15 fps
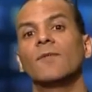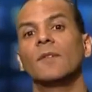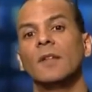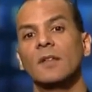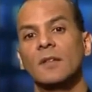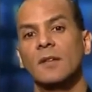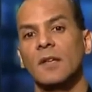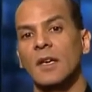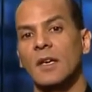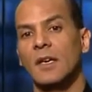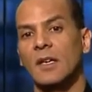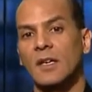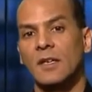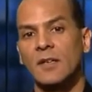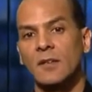
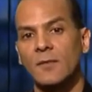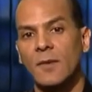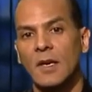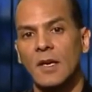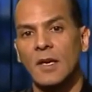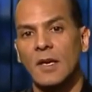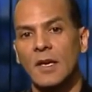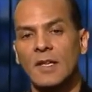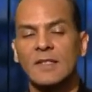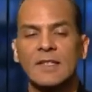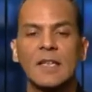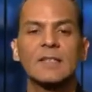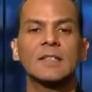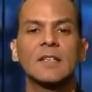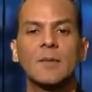a
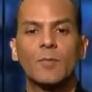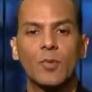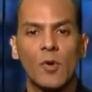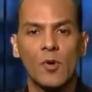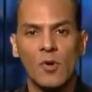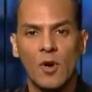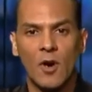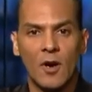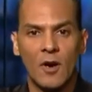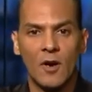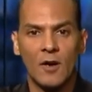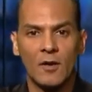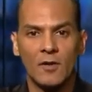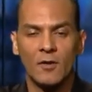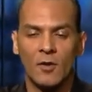Intensity Pro
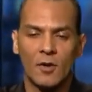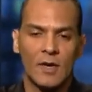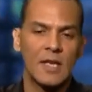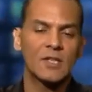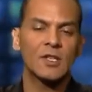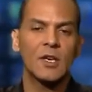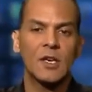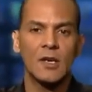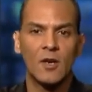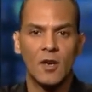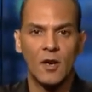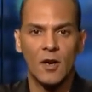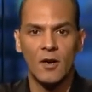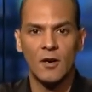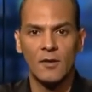card or an AJA
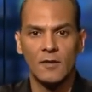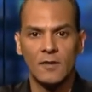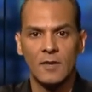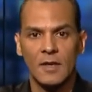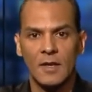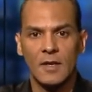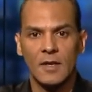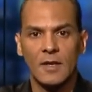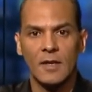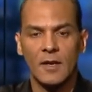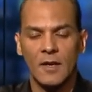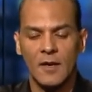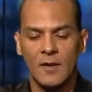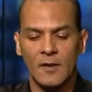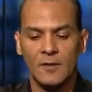card
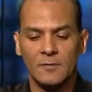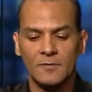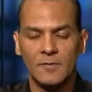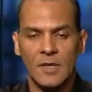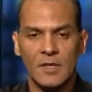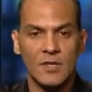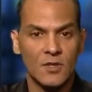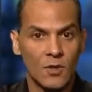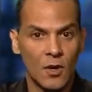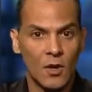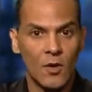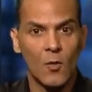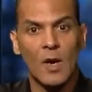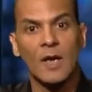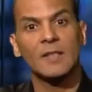
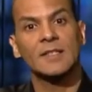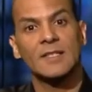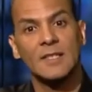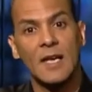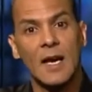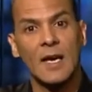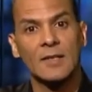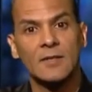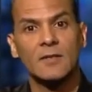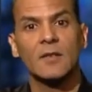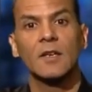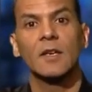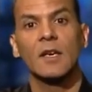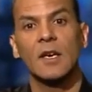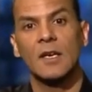installed on one of the slots,
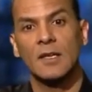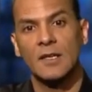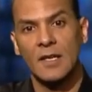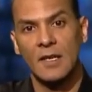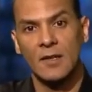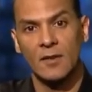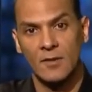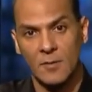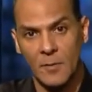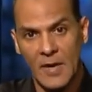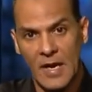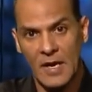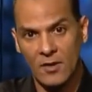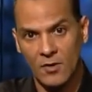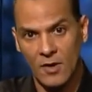and then on the
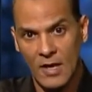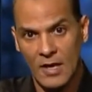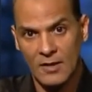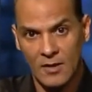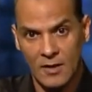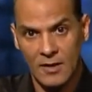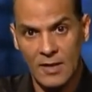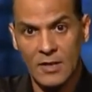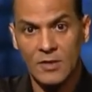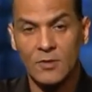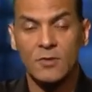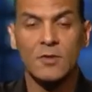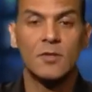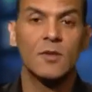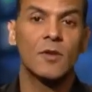back you had the
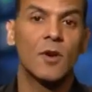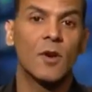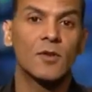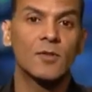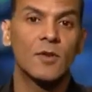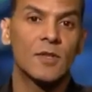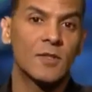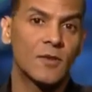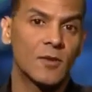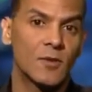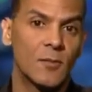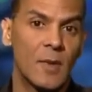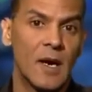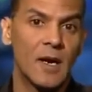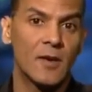connections to go to
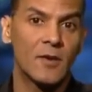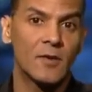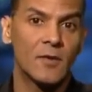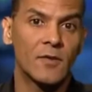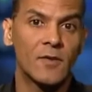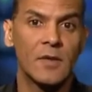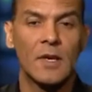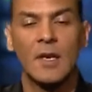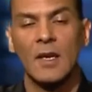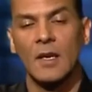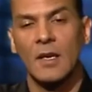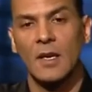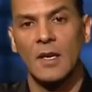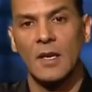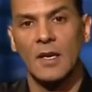external monitors
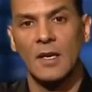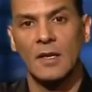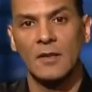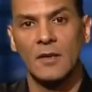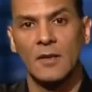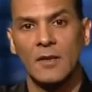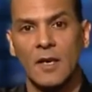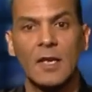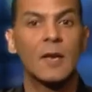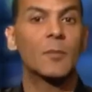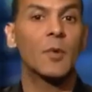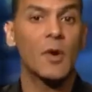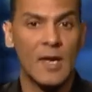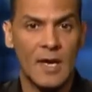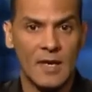and a
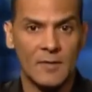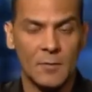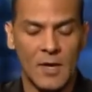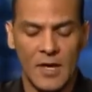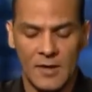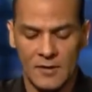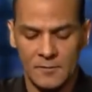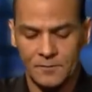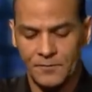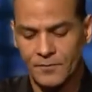broadcast monitor.